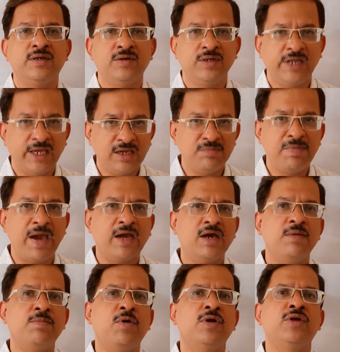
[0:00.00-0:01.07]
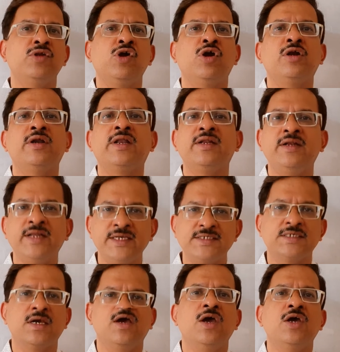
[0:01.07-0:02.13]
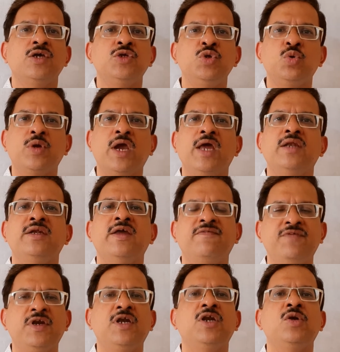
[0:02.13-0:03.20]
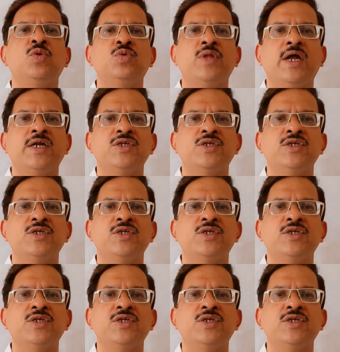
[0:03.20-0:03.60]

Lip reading: taken back up on your disk, you can definitely do that.